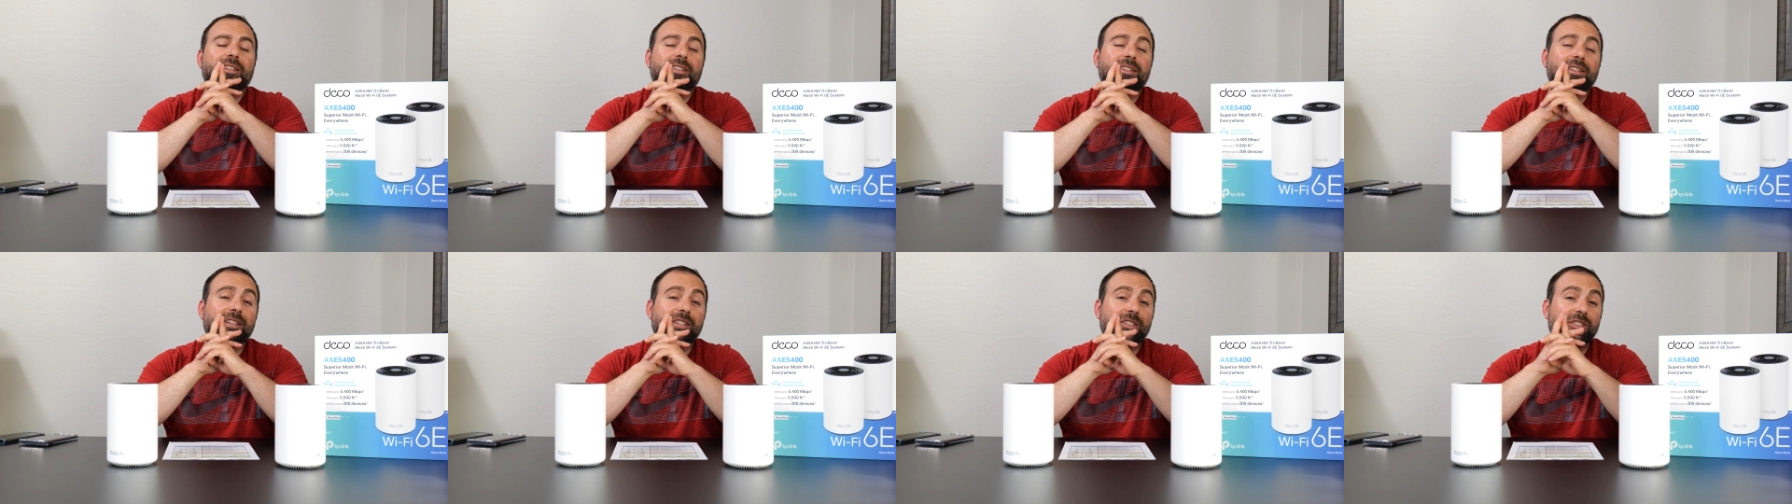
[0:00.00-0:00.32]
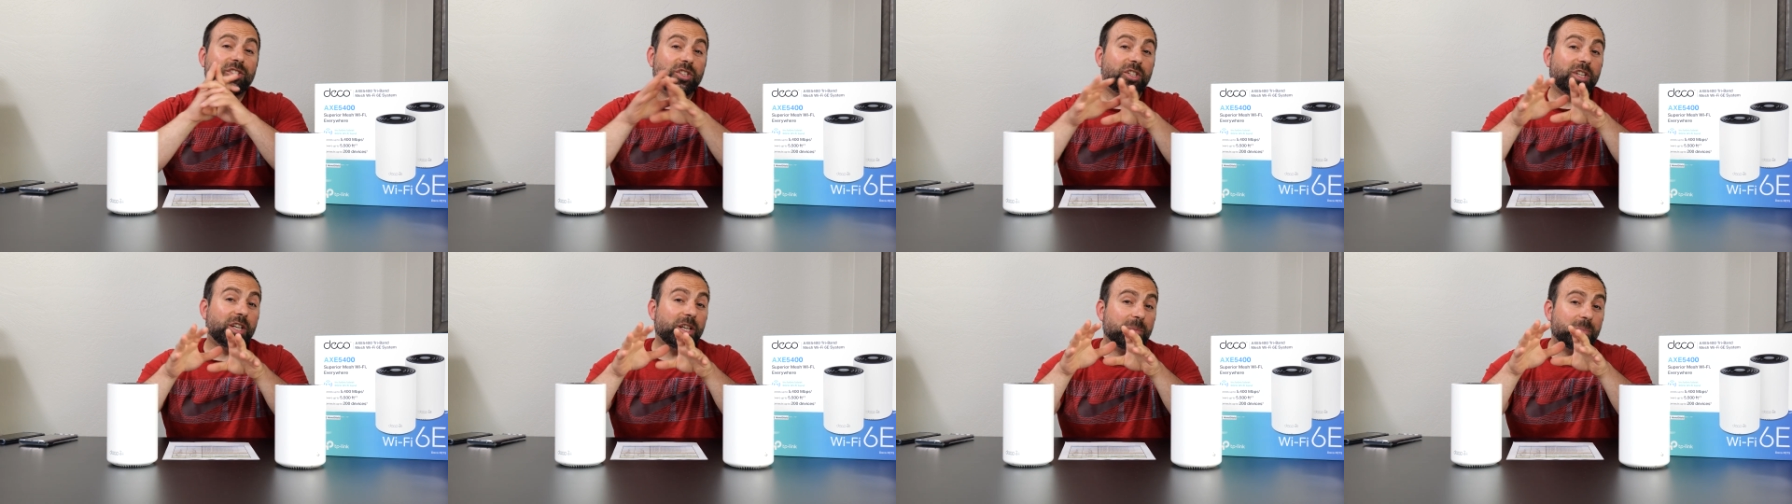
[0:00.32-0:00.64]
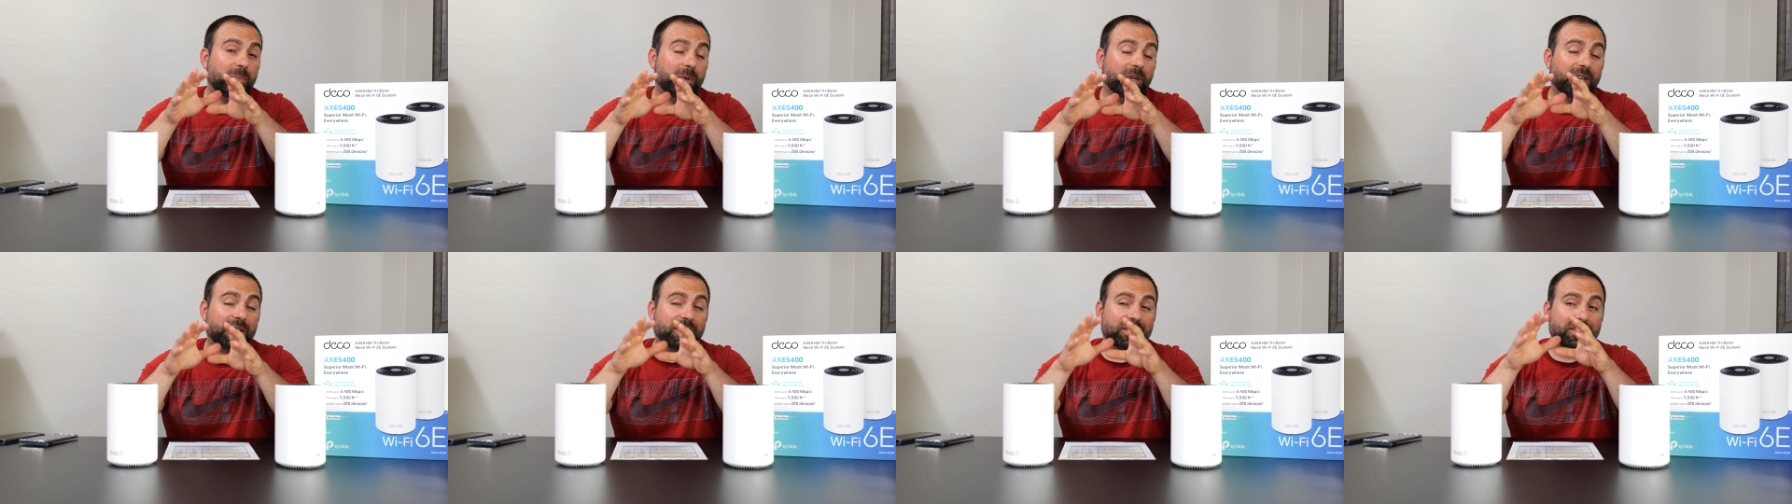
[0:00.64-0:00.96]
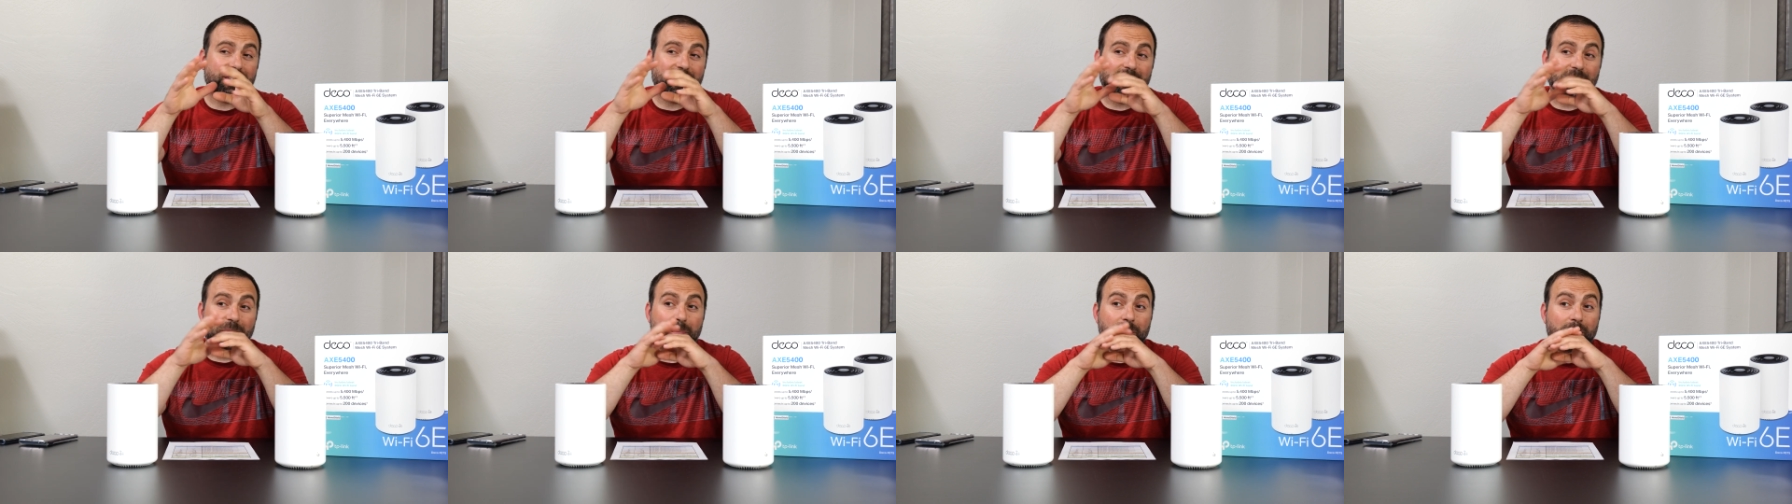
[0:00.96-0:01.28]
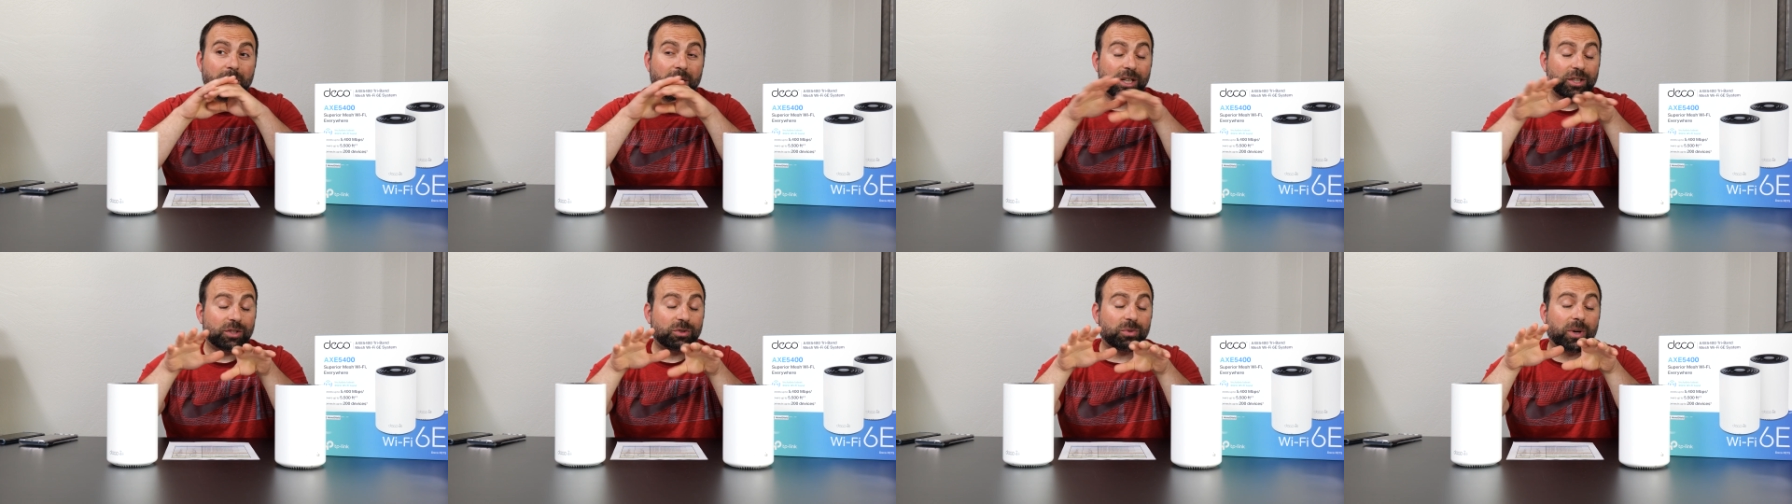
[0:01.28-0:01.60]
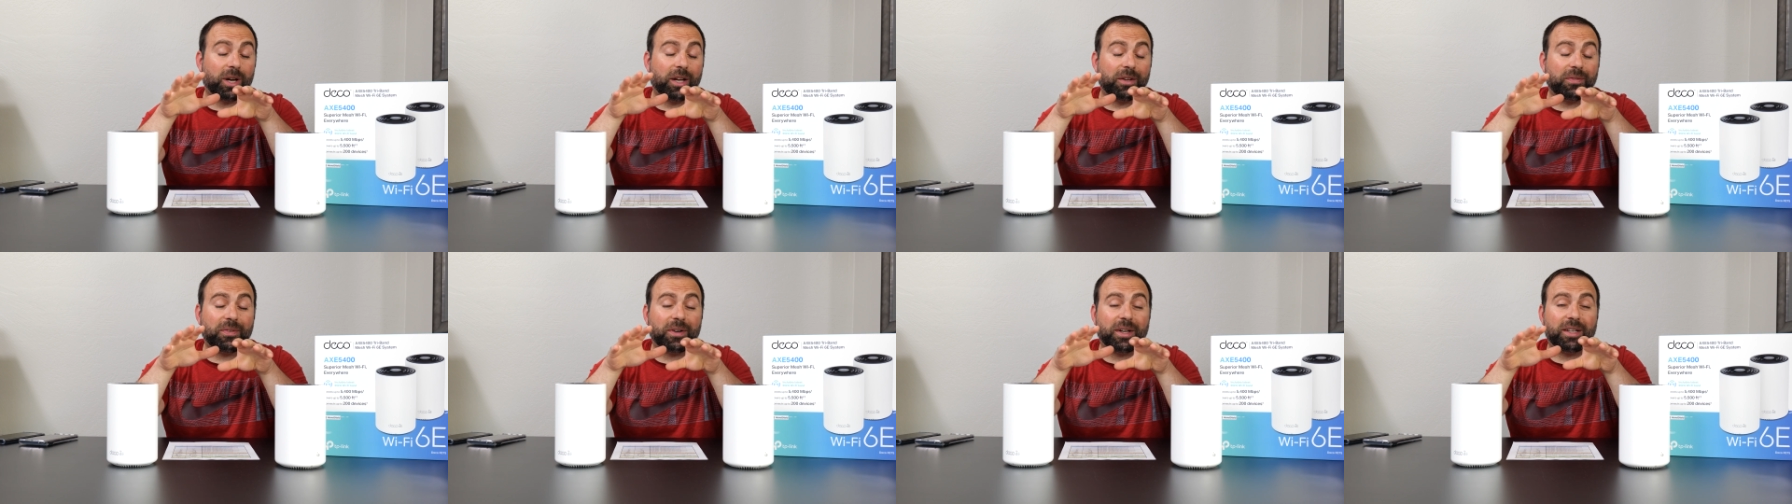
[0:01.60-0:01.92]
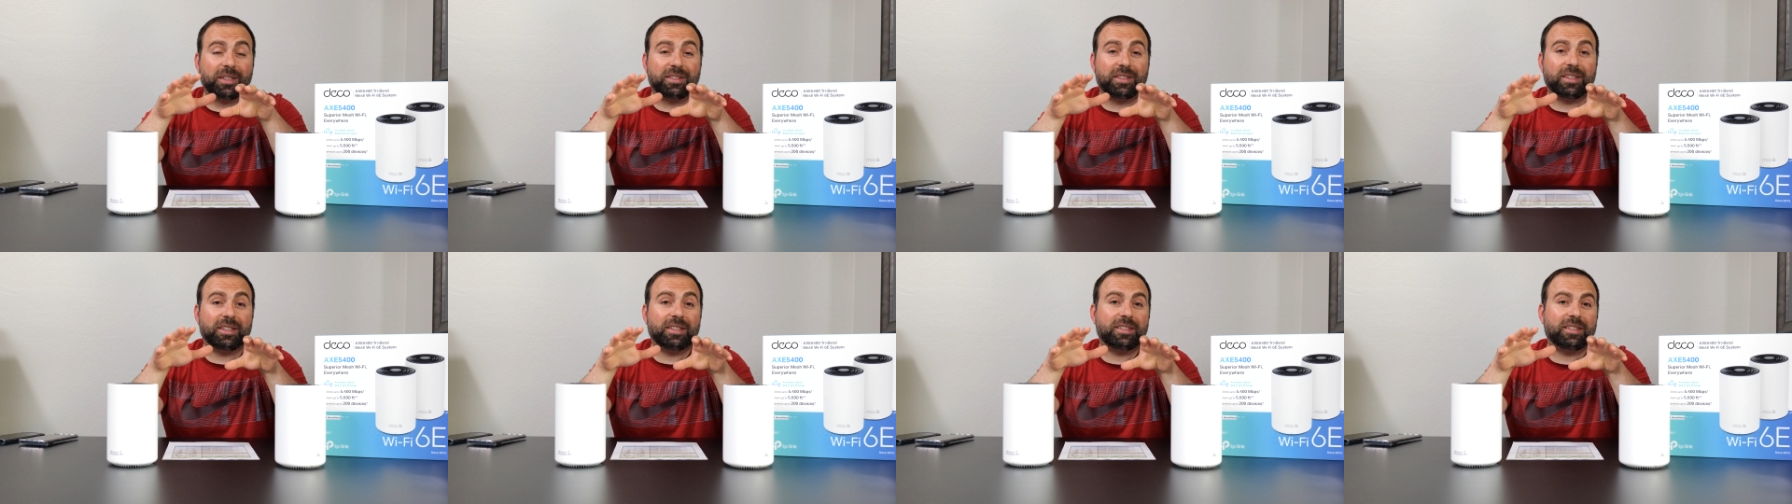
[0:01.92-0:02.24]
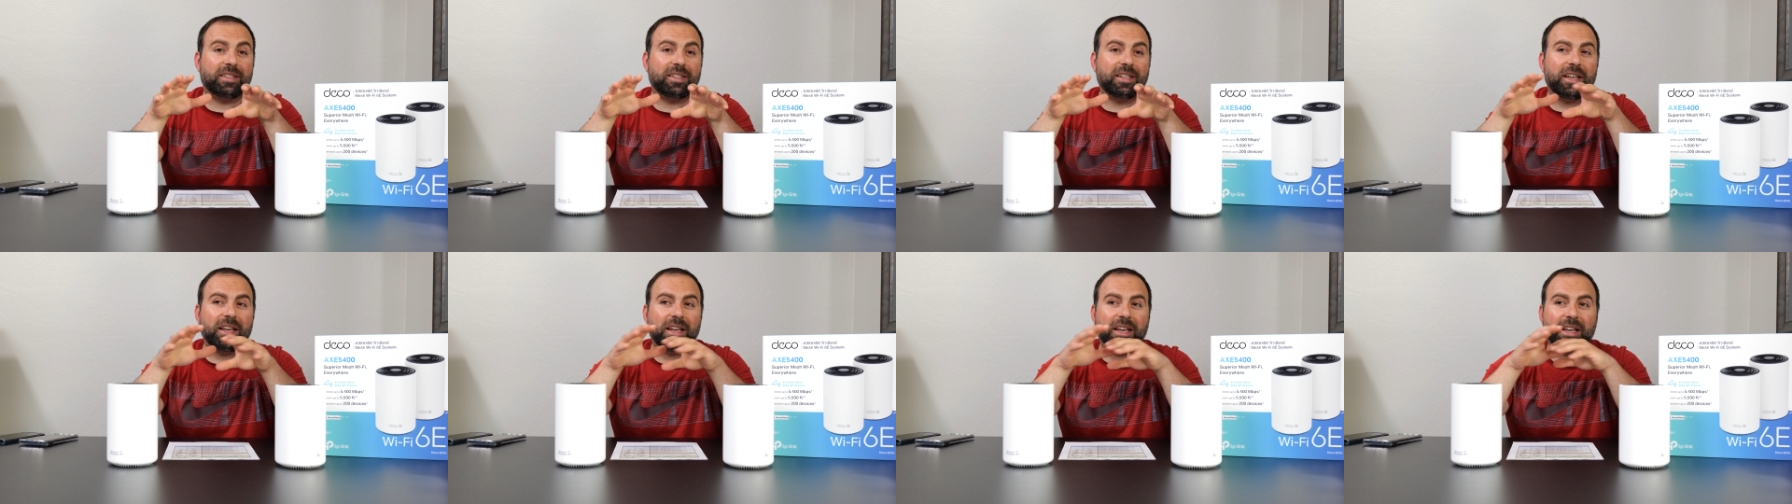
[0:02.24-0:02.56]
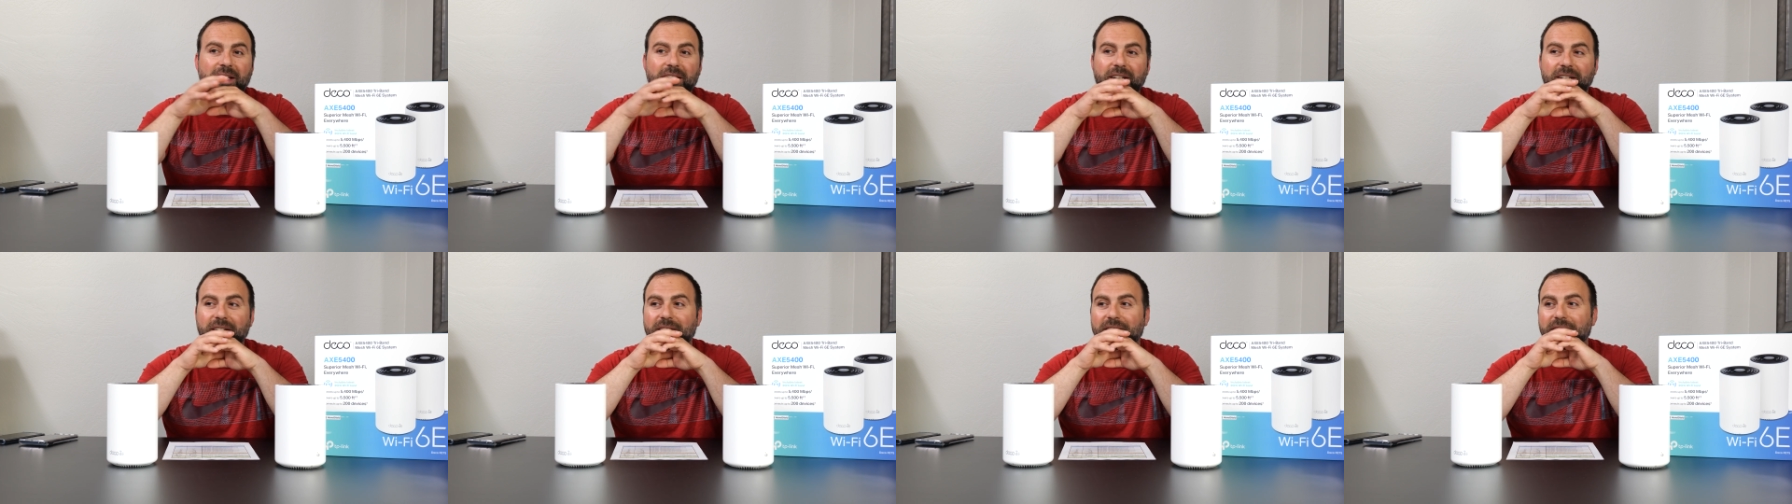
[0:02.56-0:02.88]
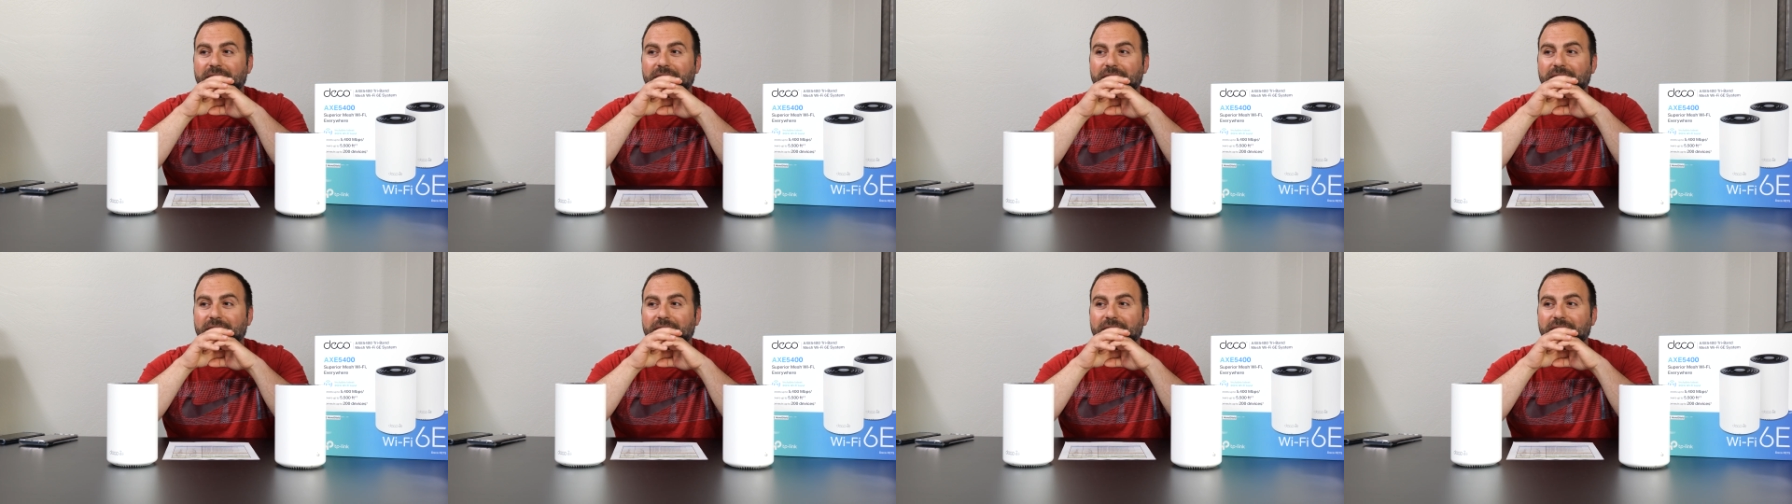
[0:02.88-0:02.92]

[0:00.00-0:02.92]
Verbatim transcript: the cheapest mesh Wi Fi 6E.